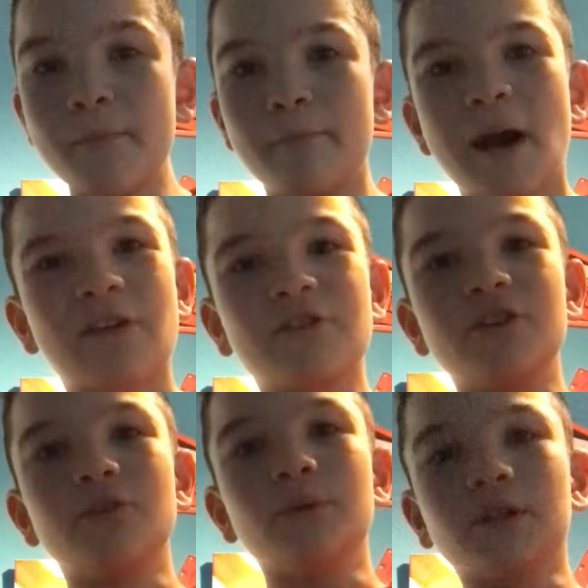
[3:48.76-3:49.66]

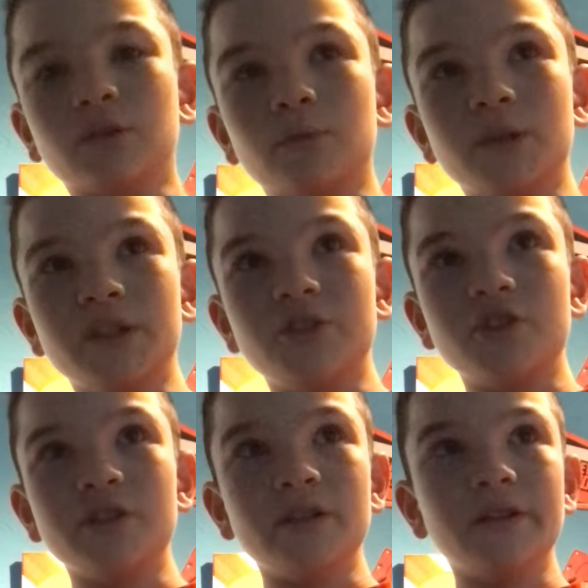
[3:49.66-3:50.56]
Mario and
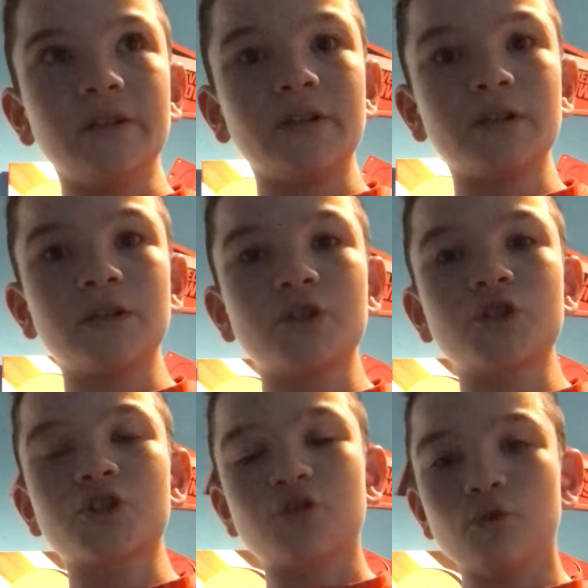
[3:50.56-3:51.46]
Luigi
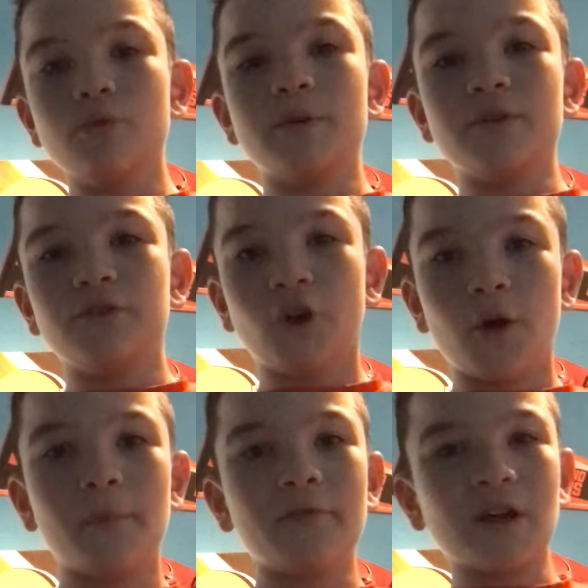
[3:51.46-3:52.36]
Stupid and
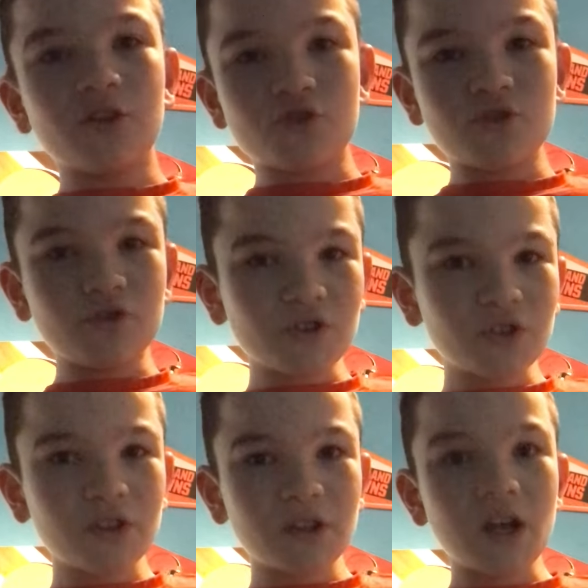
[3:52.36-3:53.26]
Dumb Adventures.
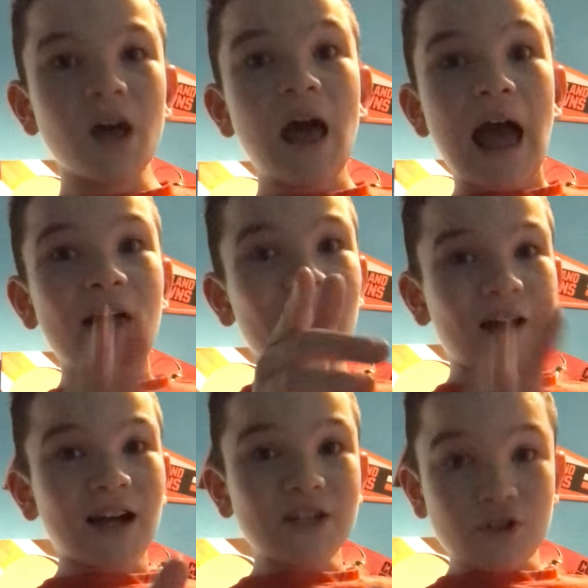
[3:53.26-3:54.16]

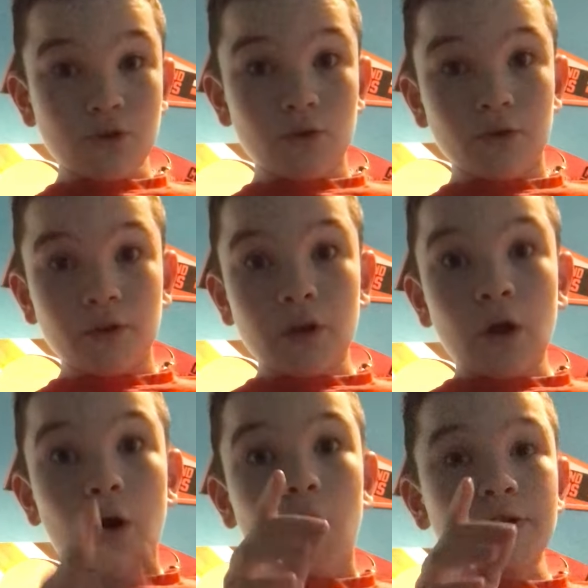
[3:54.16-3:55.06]
That is good.
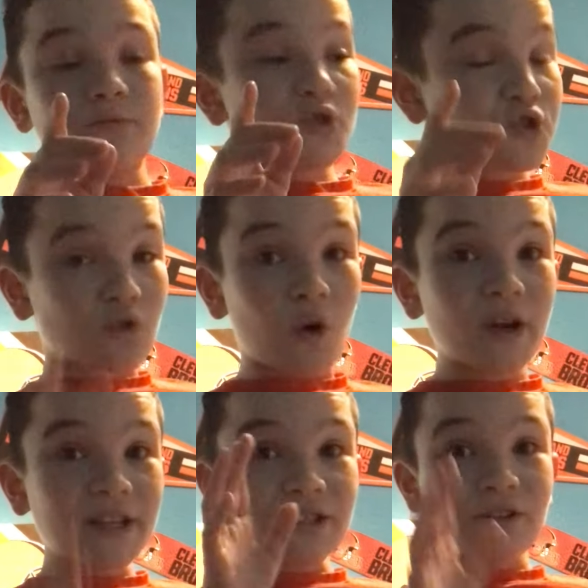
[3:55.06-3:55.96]
I'm
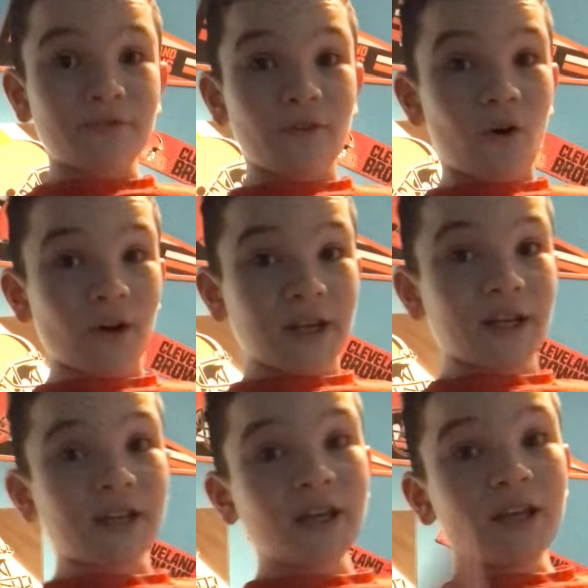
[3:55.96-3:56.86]
trying to
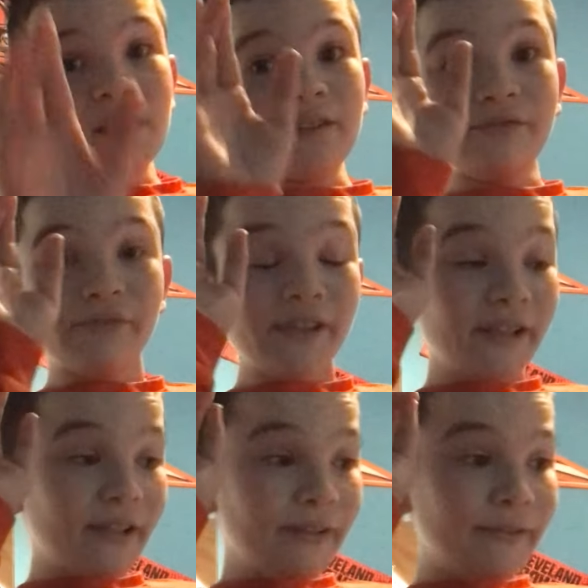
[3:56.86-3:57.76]
find
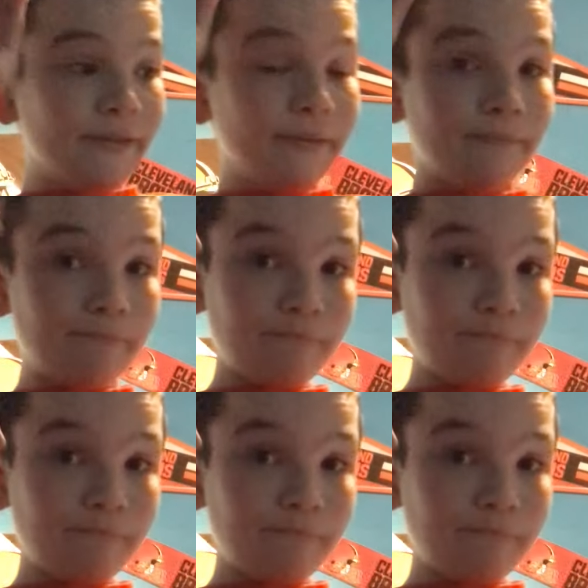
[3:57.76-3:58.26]
the